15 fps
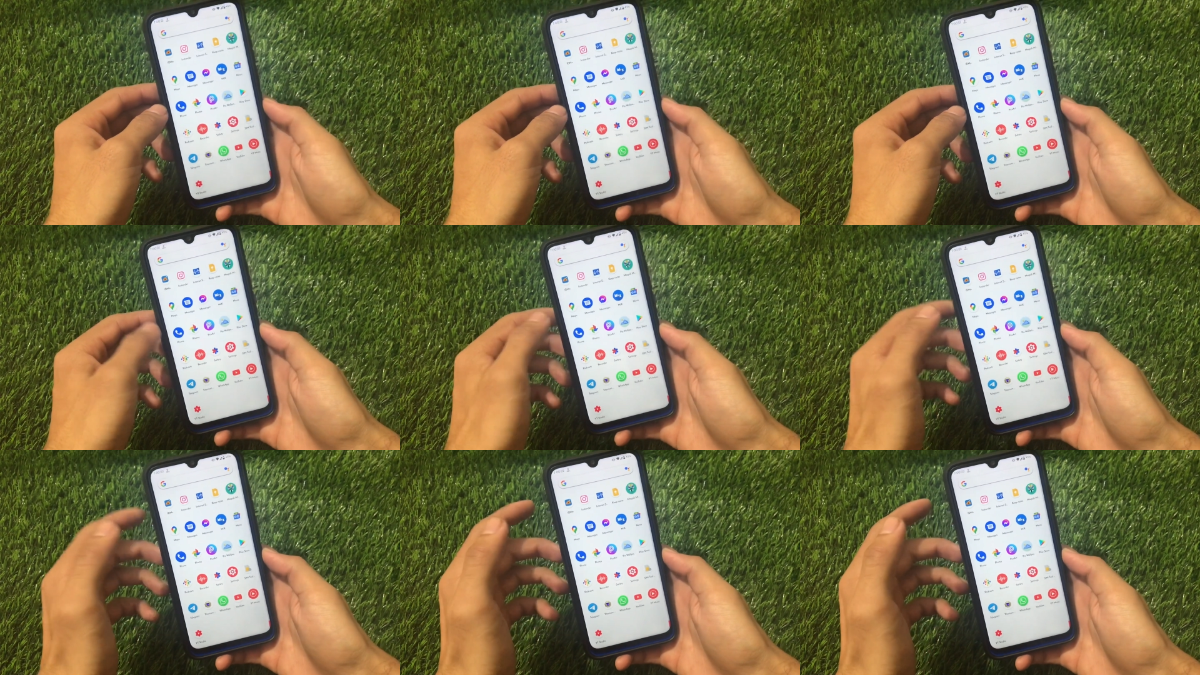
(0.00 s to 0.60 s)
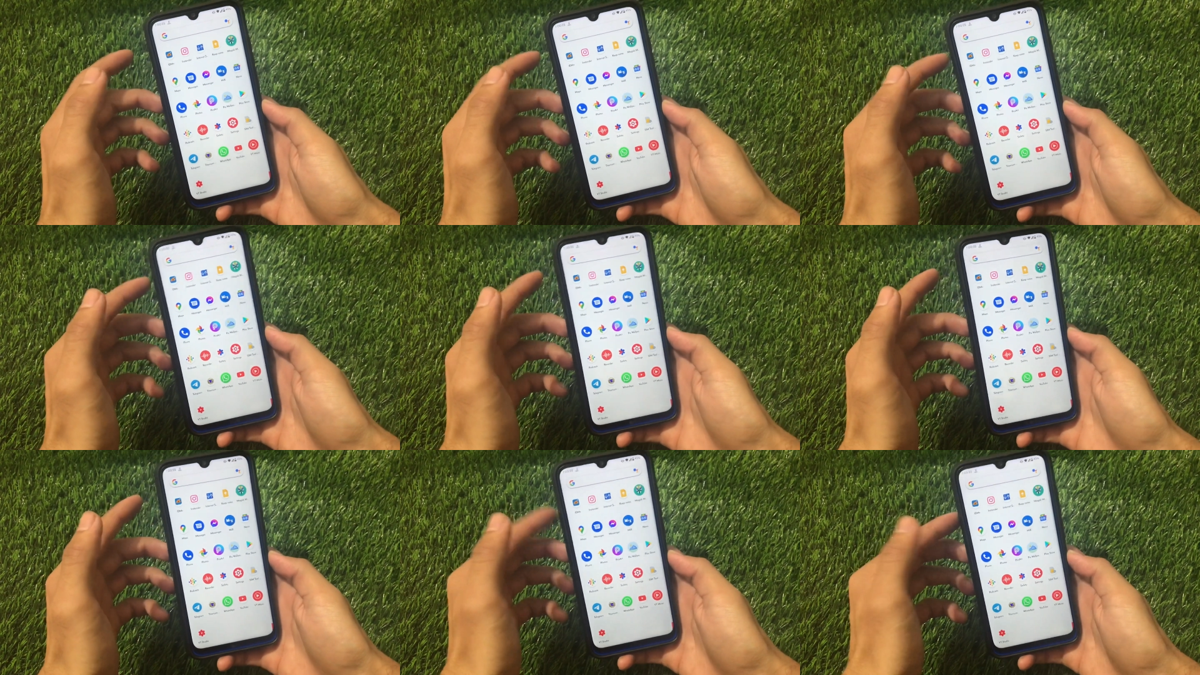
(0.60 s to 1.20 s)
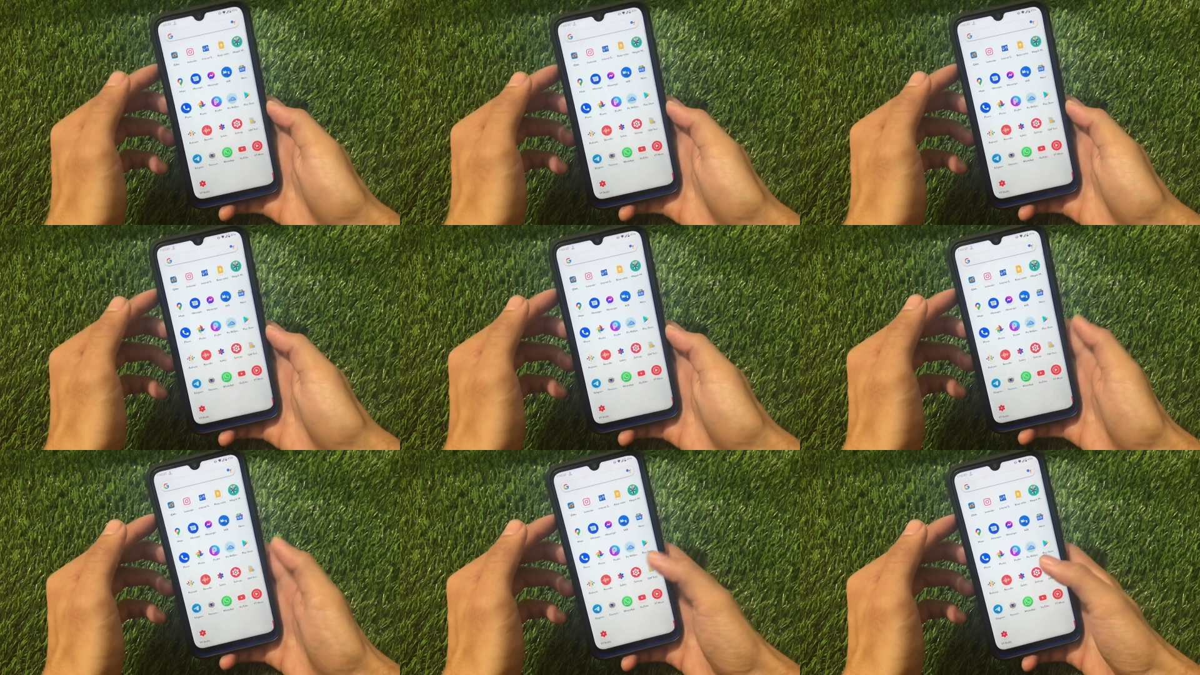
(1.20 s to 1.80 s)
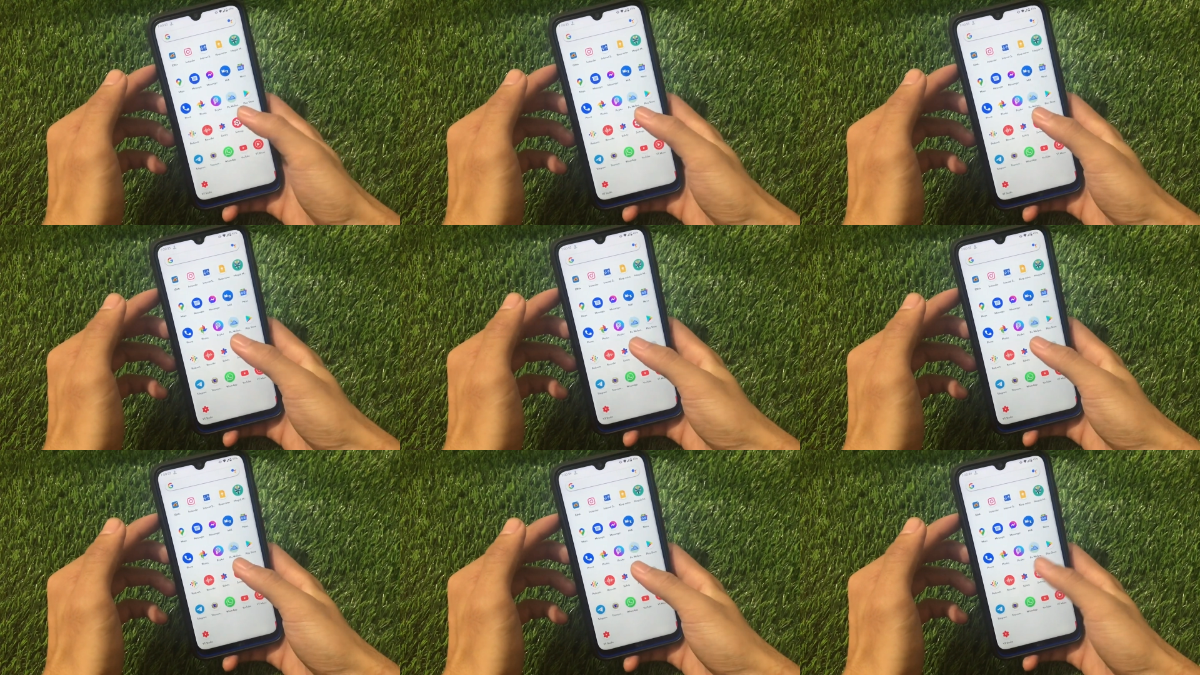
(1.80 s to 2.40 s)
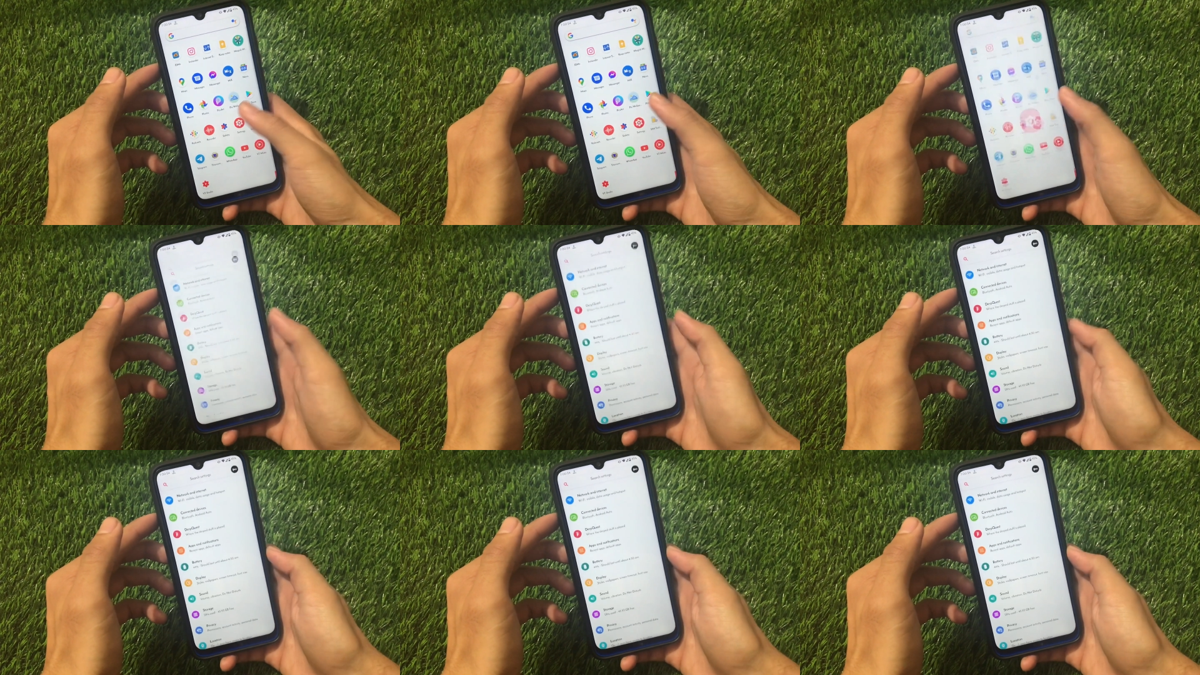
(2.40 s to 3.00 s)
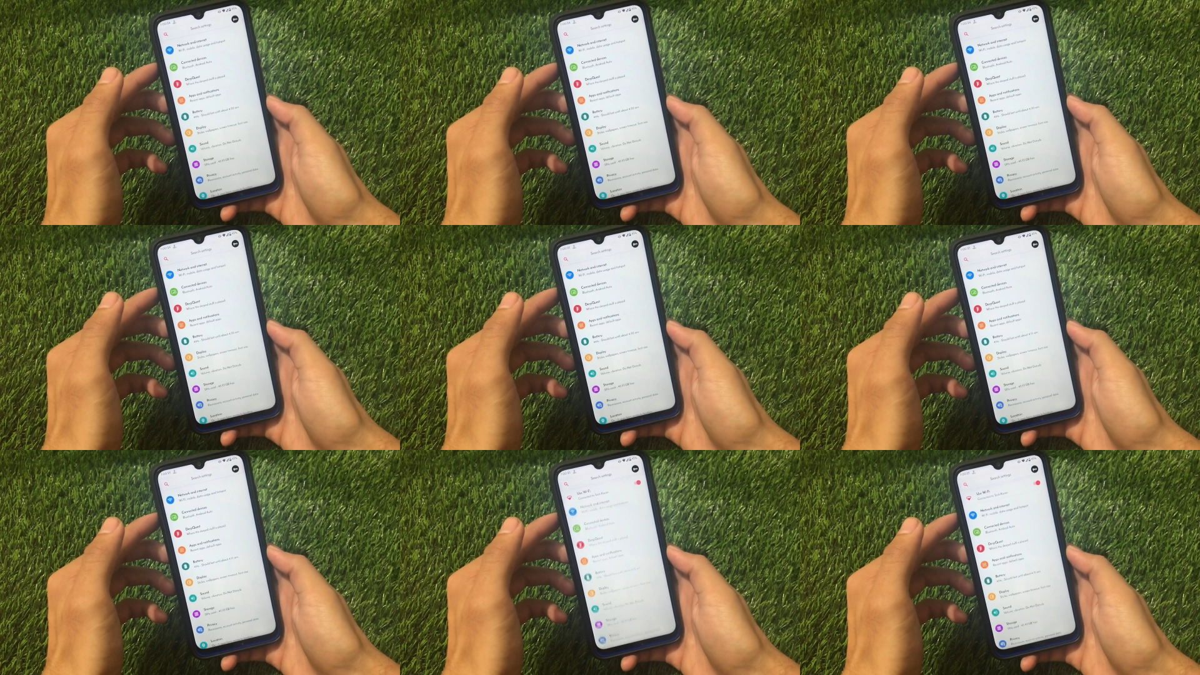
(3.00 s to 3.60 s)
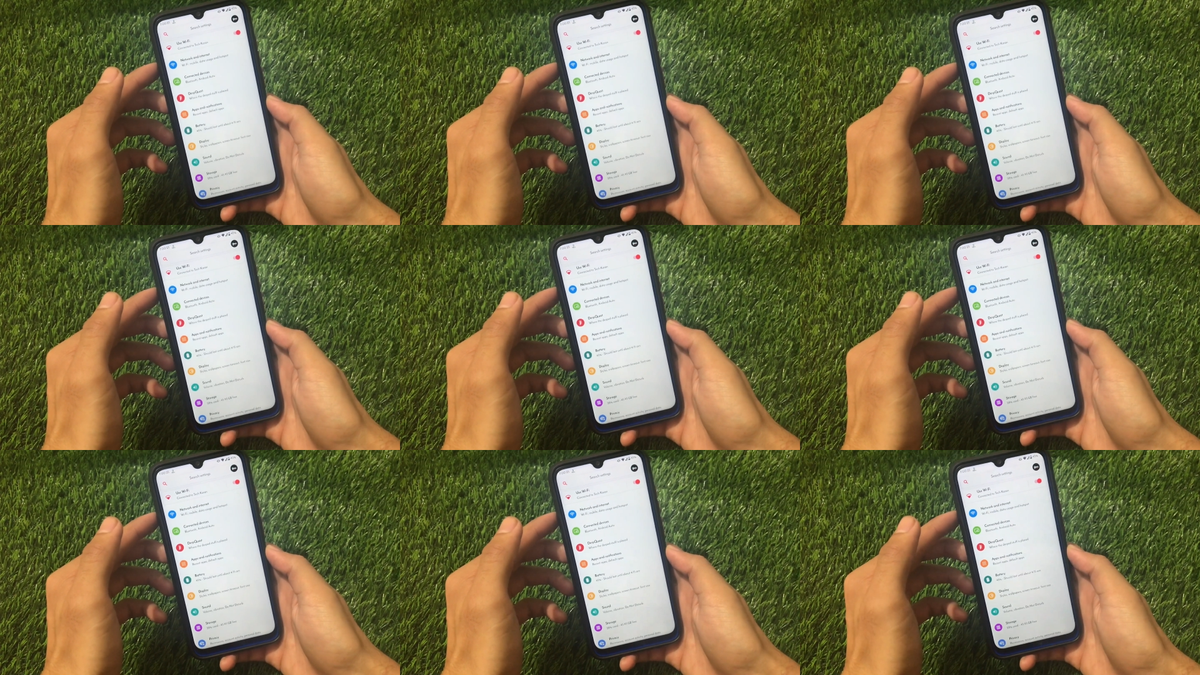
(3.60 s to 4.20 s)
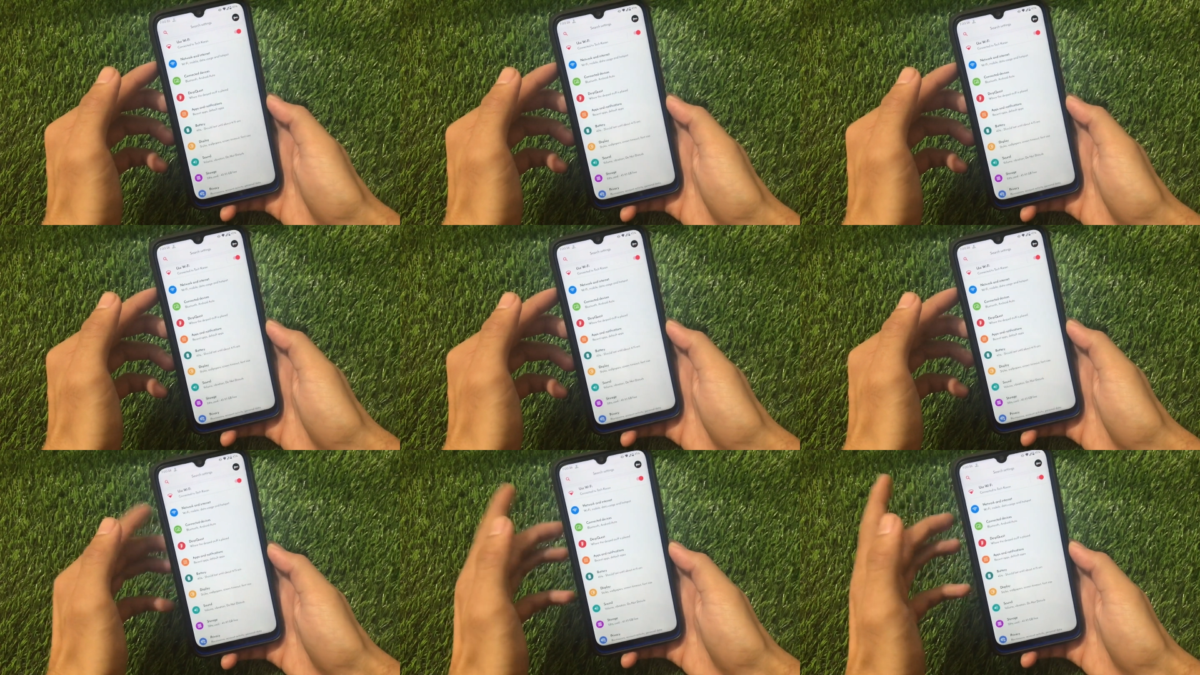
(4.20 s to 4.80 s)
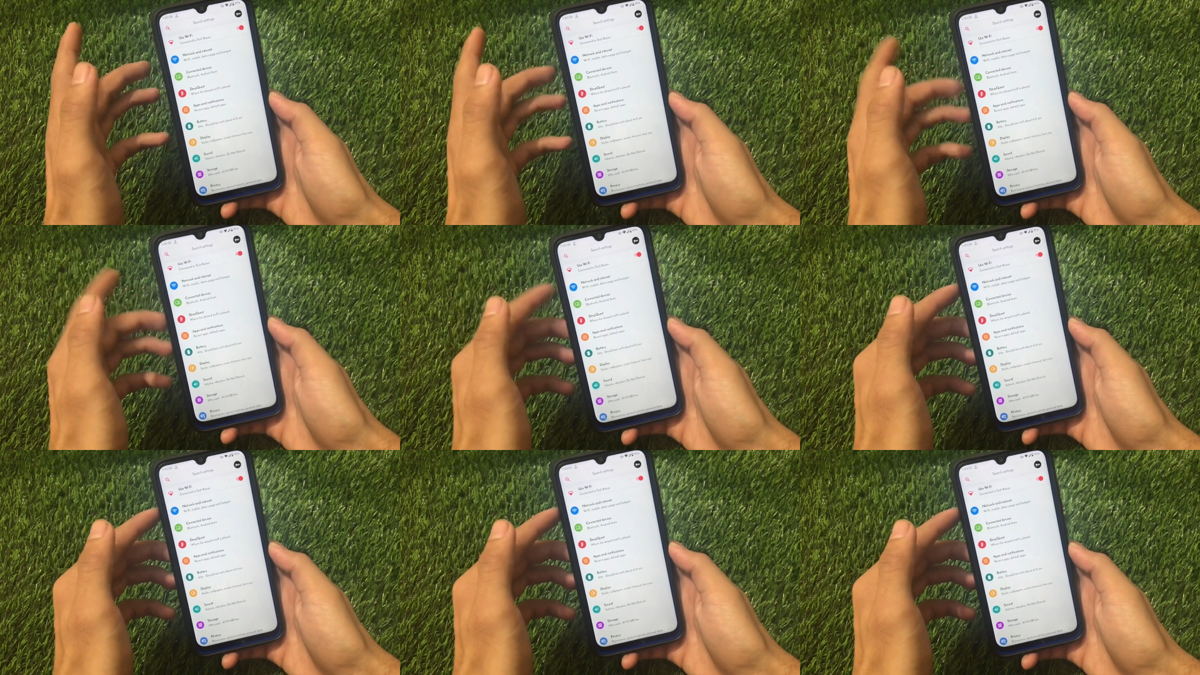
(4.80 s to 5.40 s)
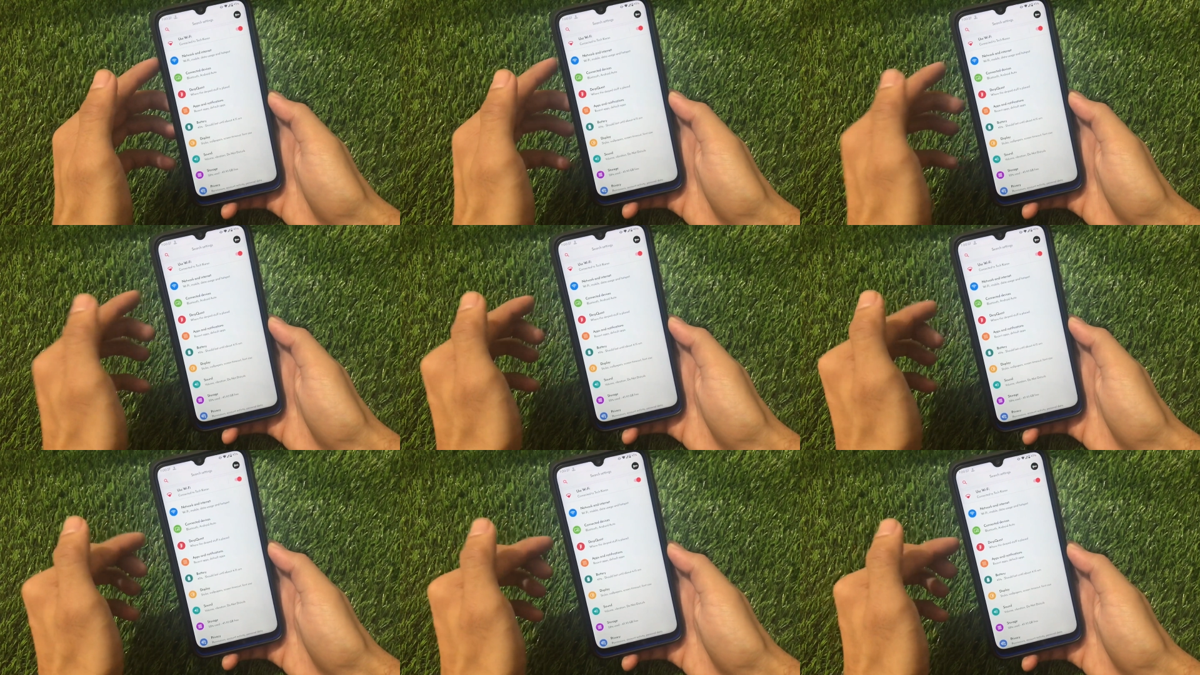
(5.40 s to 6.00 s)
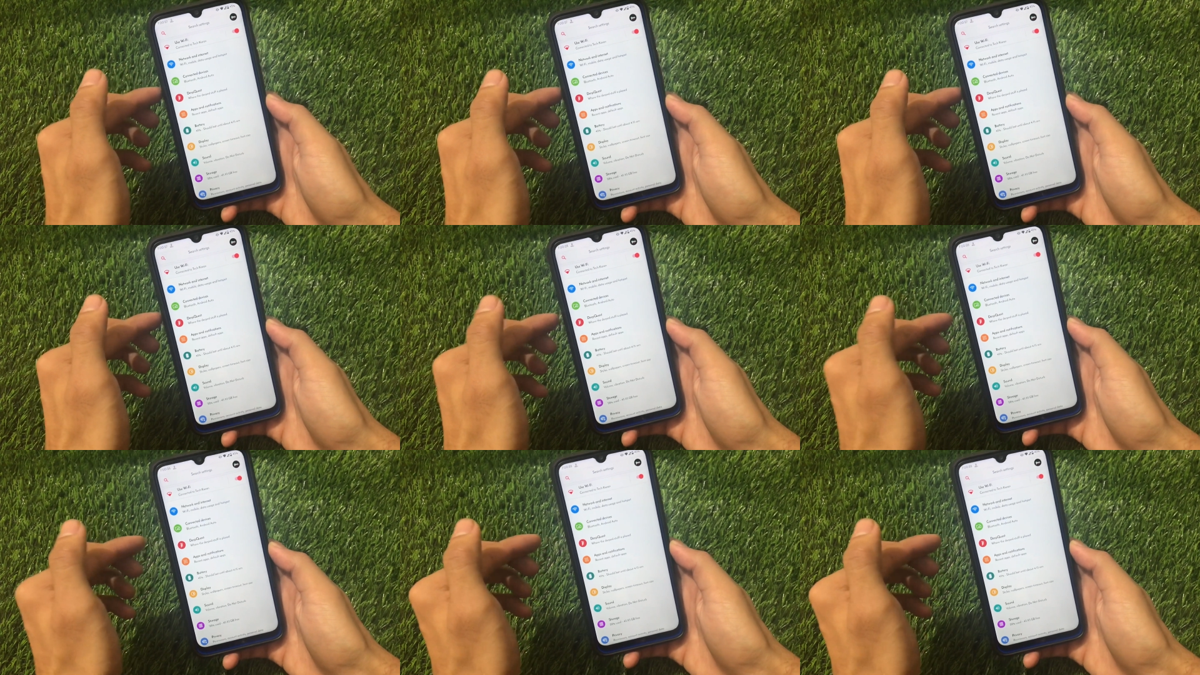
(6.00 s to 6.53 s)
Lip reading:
[unreadable: no face in view]